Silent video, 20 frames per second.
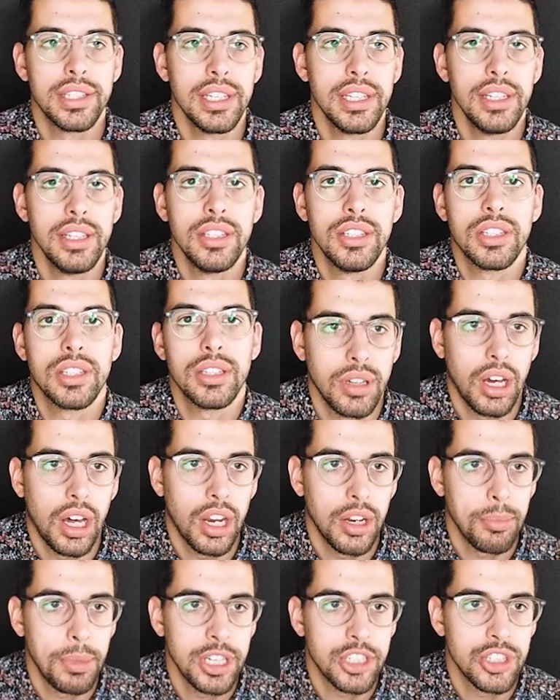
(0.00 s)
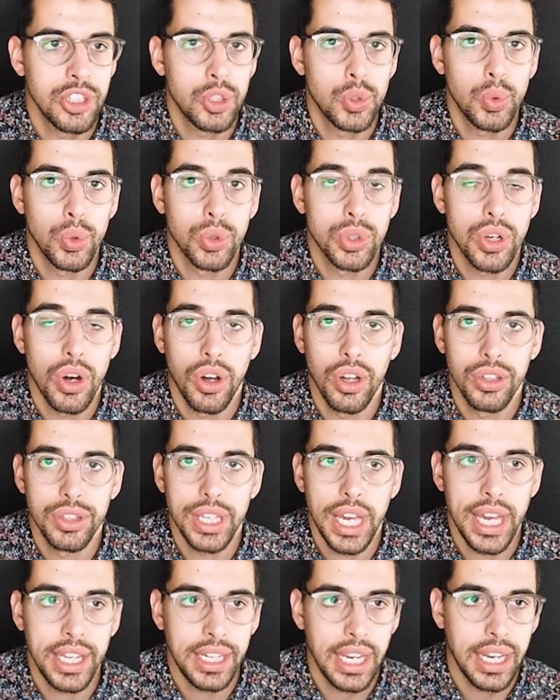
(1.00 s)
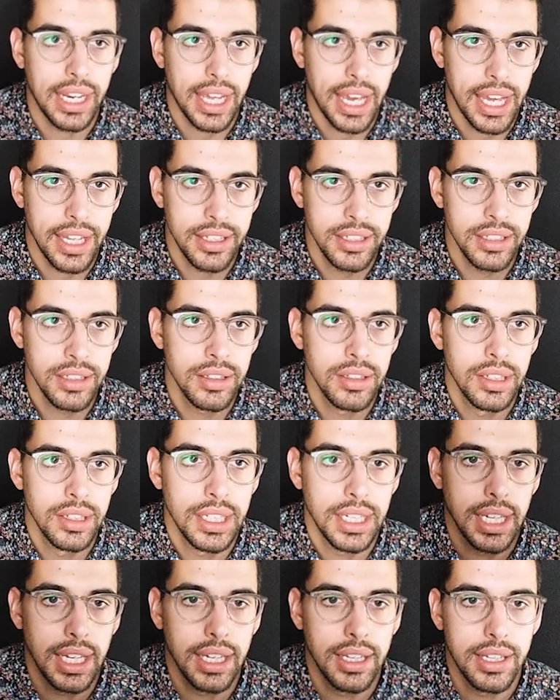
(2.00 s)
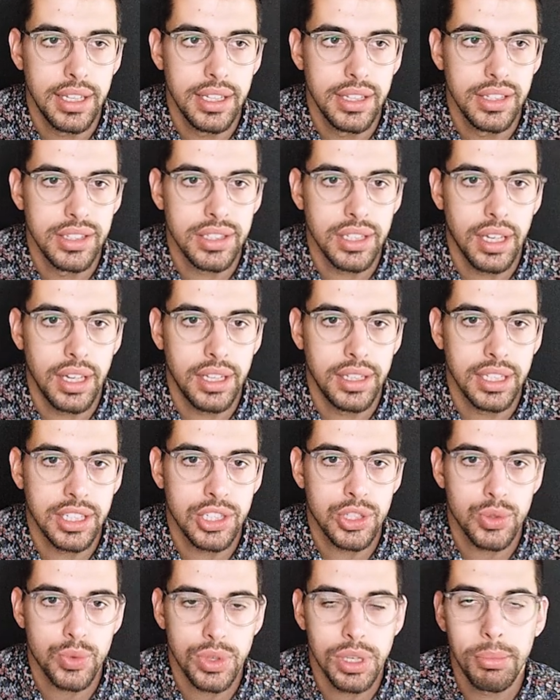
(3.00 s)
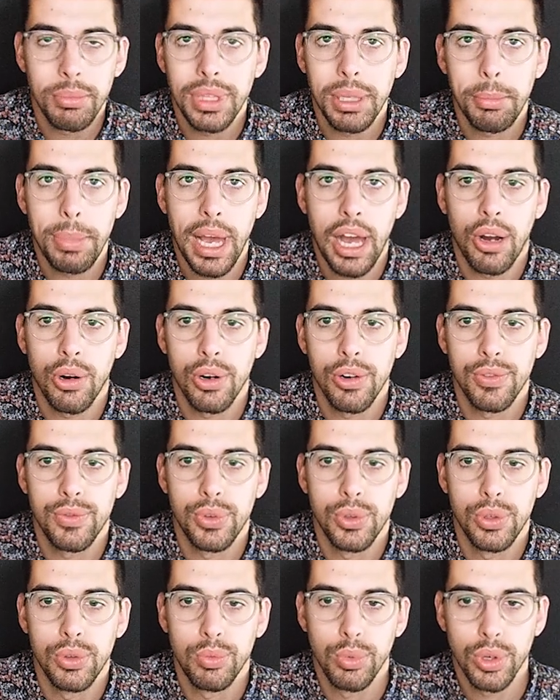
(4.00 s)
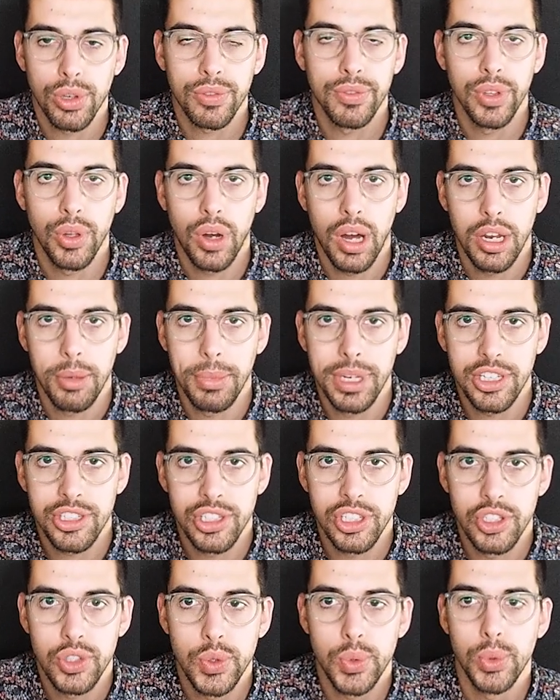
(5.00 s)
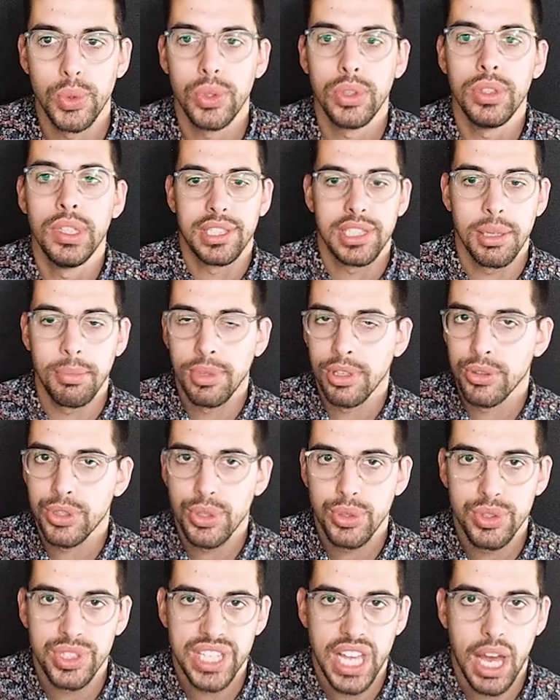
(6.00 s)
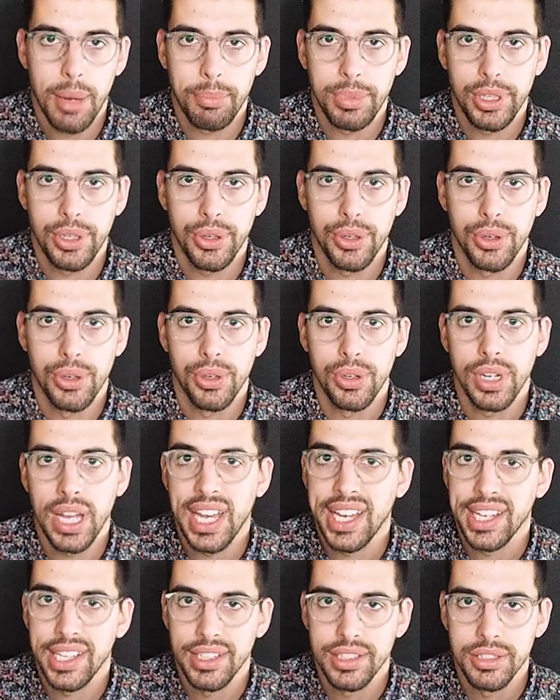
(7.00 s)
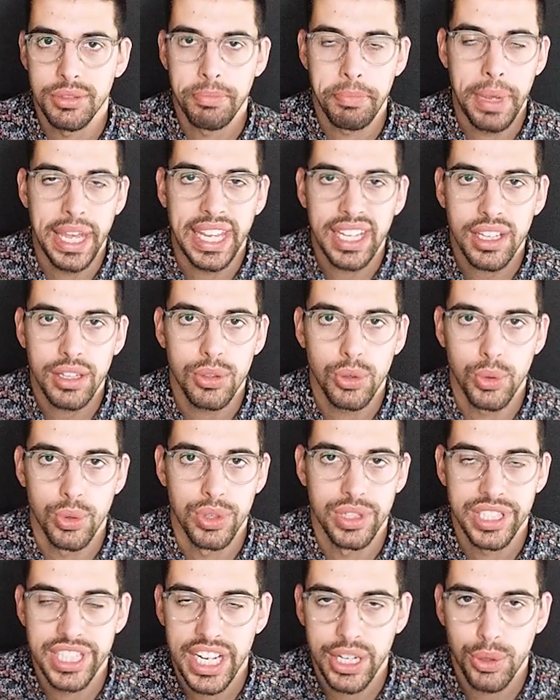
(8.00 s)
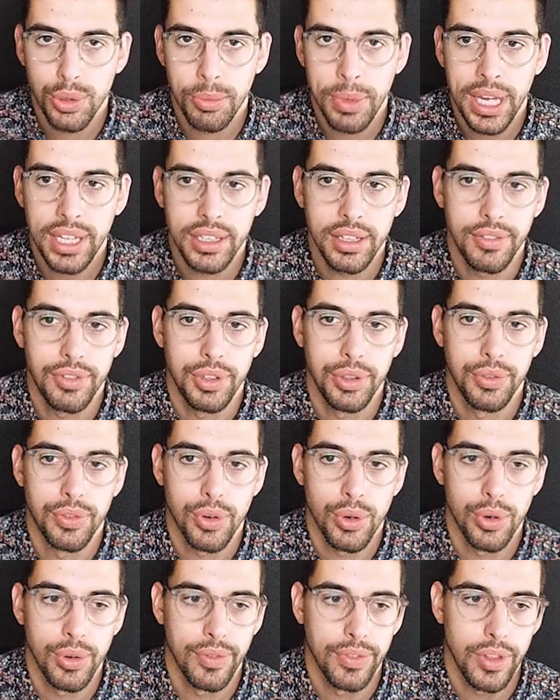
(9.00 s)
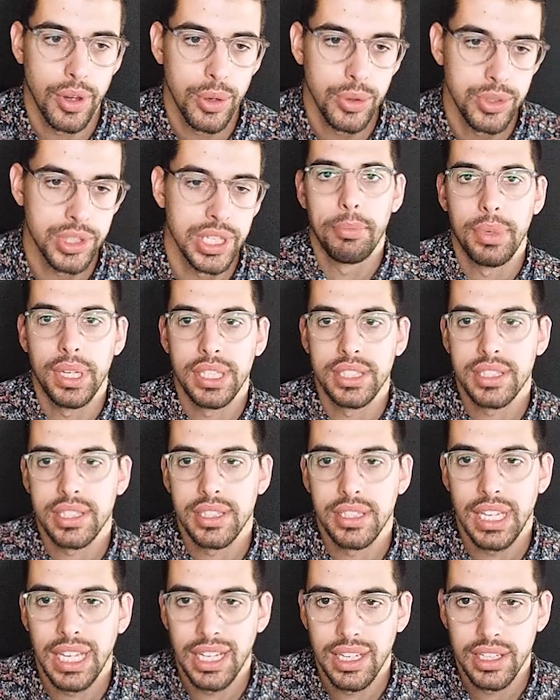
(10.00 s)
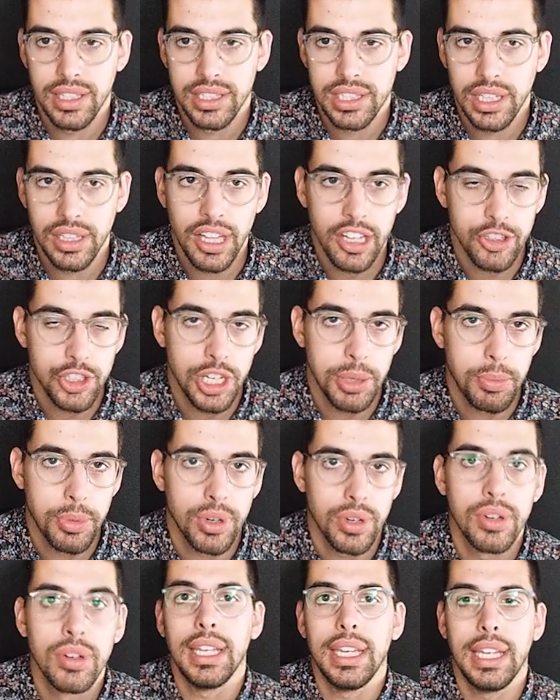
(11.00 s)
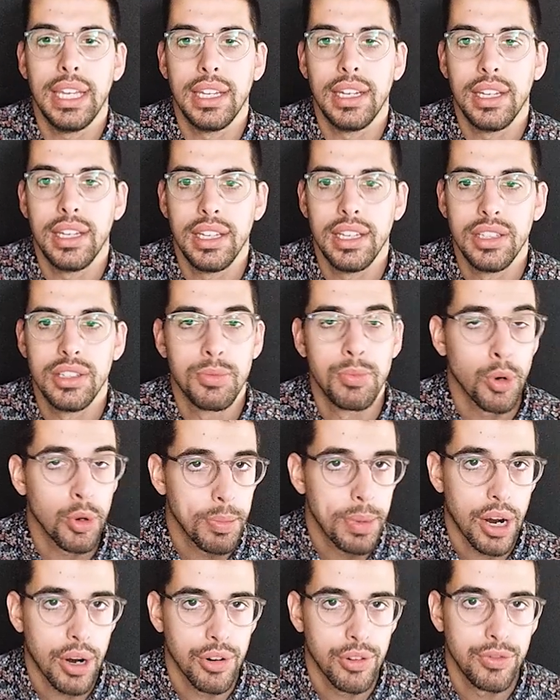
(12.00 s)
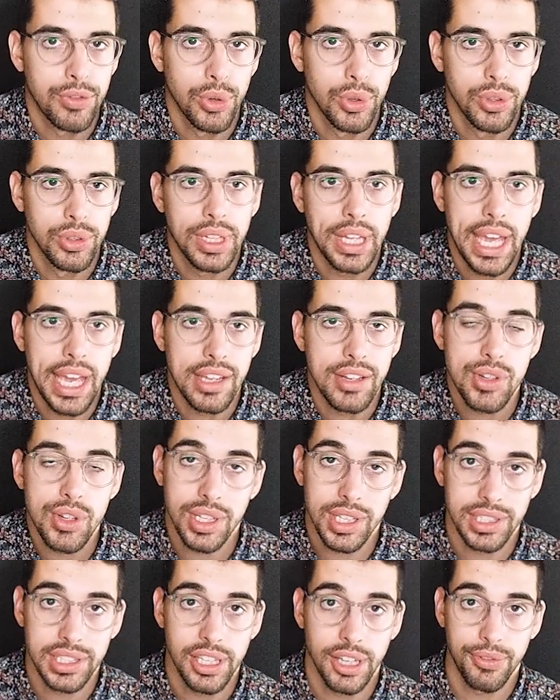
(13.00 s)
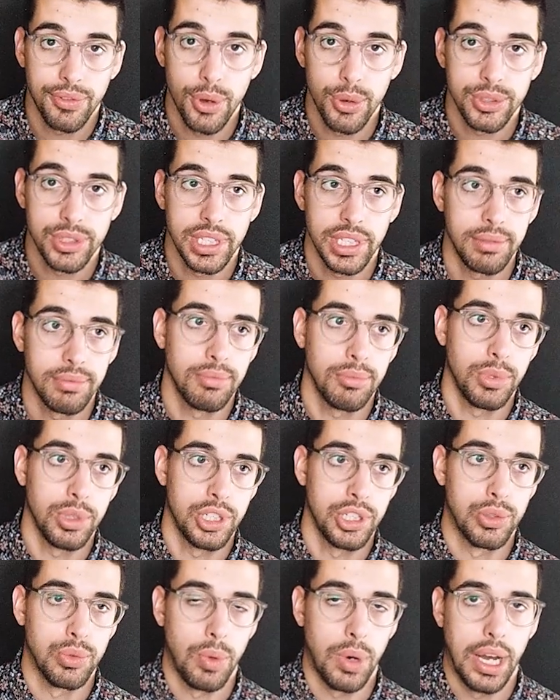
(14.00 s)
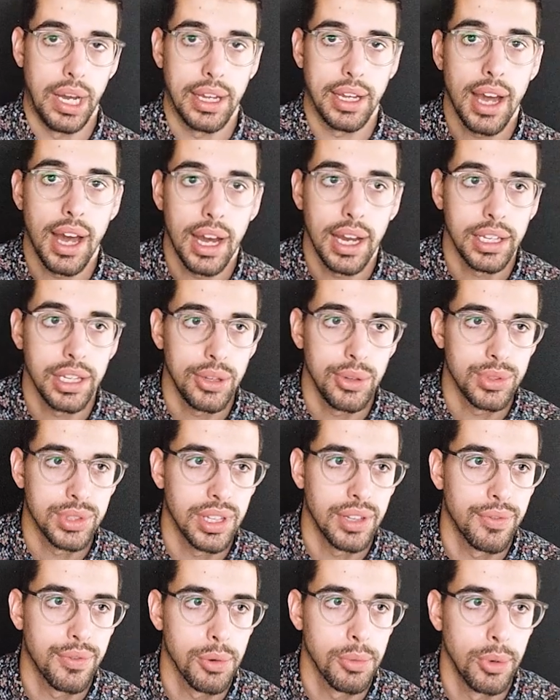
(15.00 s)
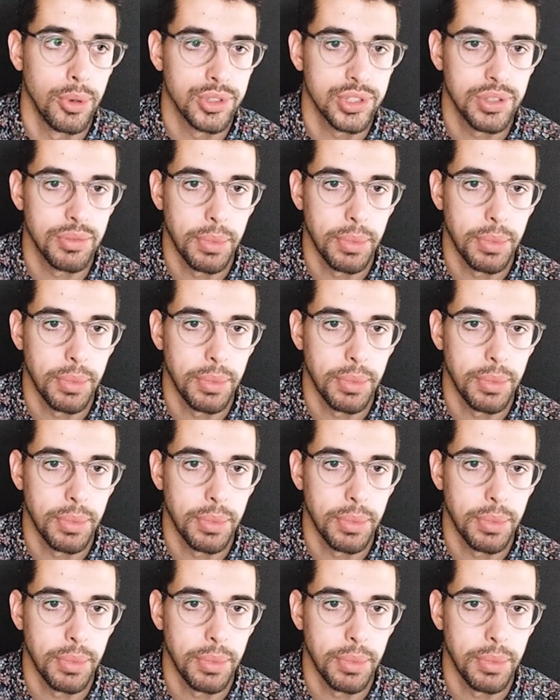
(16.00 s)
is an automation tool called N8N. It is an extremely powerful workflow automation tool, similar to Zapier and Make or Integromat, if you've heard of those, but it is a lot cheaper, it is more powerful, and you can self-host it, which is why I use it for most of